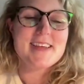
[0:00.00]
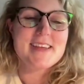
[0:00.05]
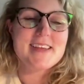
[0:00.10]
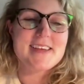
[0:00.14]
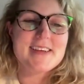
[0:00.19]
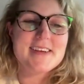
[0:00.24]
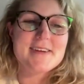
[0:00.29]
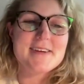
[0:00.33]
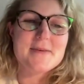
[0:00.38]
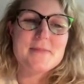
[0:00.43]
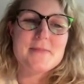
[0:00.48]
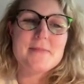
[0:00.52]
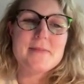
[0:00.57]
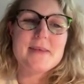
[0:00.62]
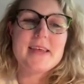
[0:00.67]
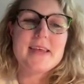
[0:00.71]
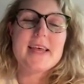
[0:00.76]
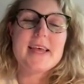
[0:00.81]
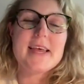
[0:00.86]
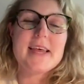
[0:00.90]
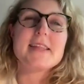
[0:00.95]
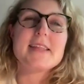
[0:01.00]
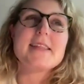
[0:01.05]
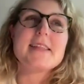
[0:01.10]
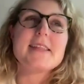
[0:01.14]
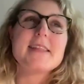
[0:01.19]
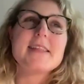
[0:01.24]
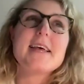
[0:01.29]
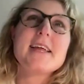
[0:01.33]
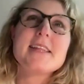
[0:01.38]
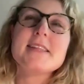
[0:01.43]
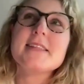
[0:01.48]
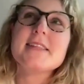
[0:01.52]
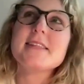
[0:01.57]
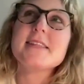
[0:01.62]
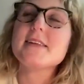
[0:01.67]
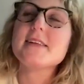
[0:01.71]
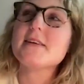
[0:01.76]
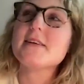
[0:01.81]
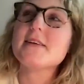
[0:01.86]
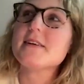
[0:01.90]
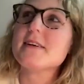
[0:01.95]
Um, and
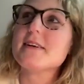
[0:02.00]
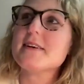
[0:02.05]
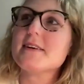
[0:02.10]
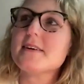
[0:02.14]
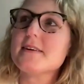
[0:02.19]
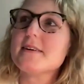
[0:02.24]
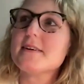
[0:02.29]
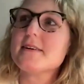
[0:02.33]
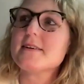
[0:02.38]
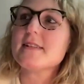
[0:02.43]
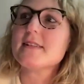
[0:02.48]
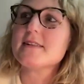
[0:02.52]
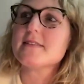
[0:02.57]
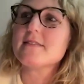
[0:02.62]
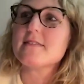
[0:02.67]
then uh,